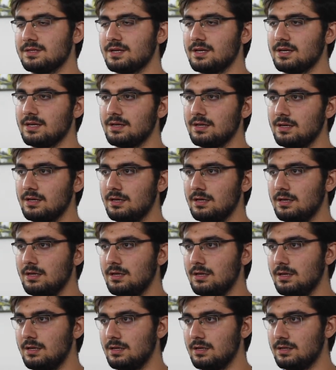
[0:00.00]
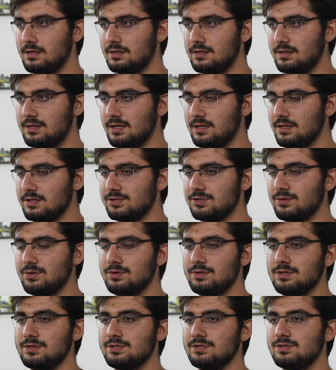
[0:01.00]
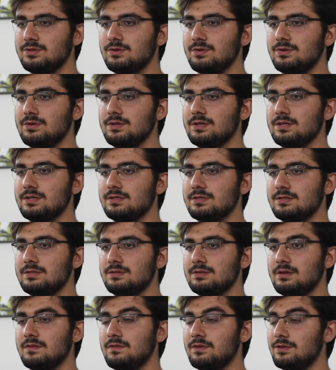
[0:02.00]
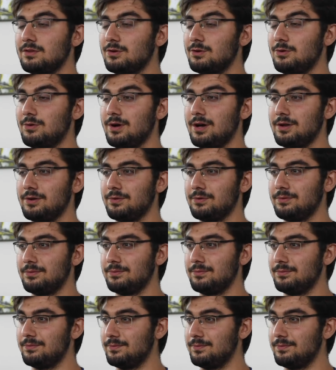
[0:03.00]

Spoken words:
They tell us all these stories, even though I don't